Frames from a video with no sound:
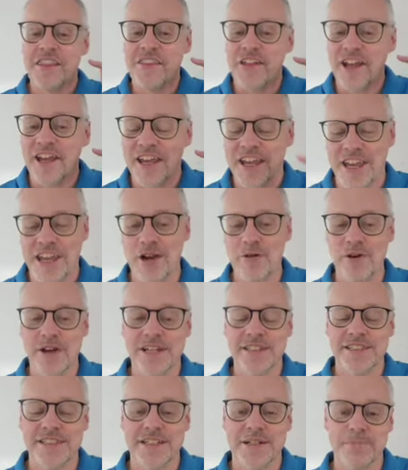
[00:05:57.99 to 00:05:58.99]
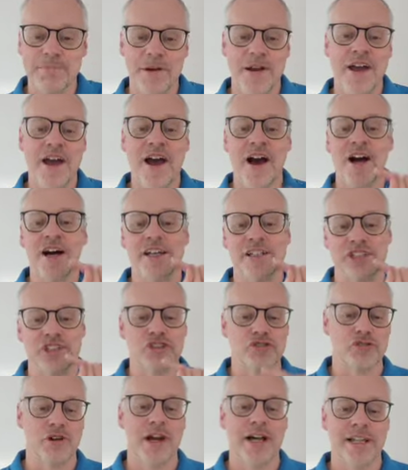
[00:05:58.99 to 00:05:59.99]
Kiwi Dip,
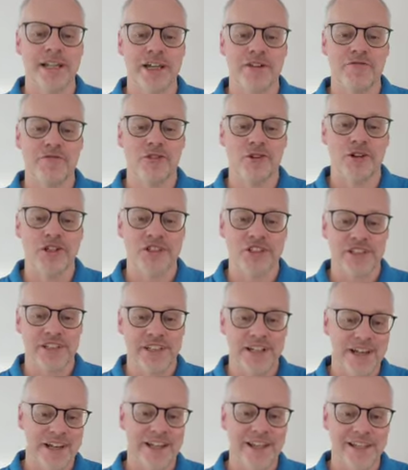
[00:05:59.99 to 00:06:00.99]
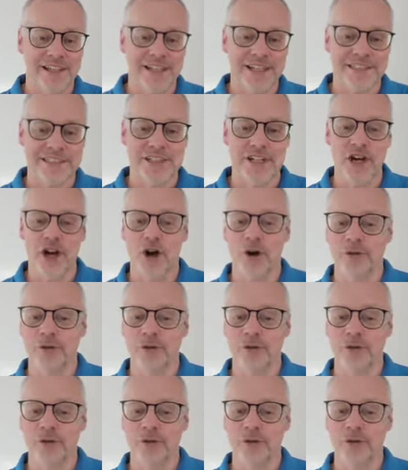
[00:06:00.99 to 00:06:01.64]
Australian version. Let's go.